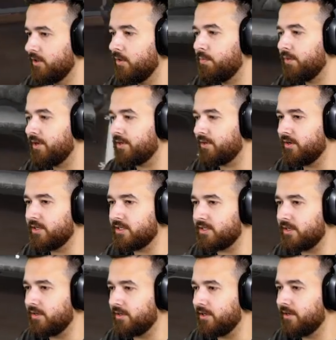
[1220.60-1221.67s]
You're pretty good
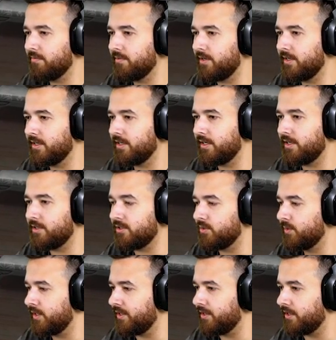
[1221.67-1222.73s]
still. You don't really need to do
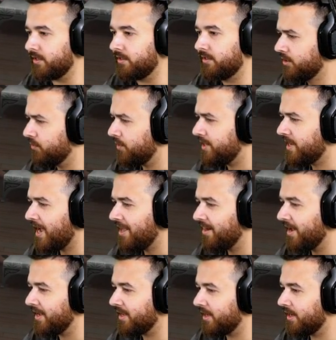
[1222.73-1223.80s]
anything. Do we get
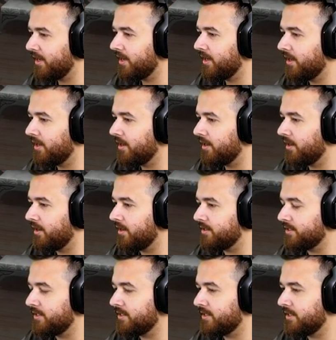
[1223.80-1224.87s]
like a... Uh,
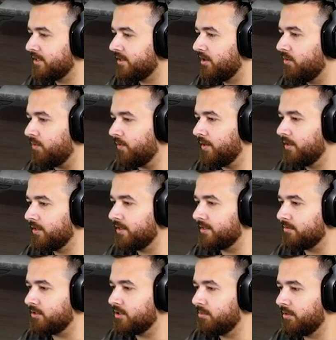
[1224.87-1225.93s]
see, oh, we got this.
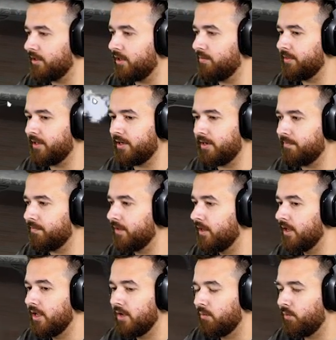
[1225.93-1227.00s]
We should probably open that up.
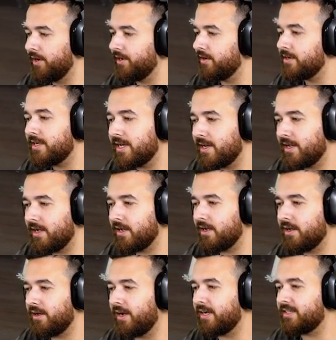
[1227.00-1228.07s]
We don't get
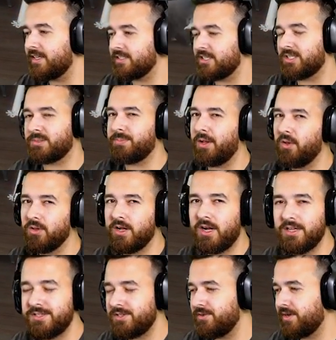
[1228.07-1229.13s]
a... I guess as a
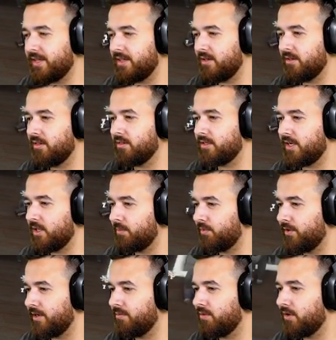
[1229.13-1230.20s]
spellcaster, you get the little
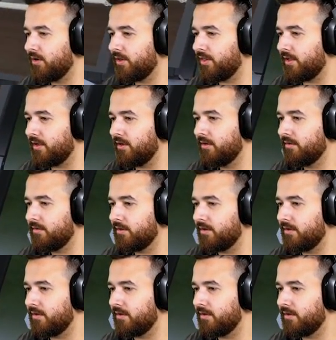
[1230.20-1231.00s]
teleporting rock thing.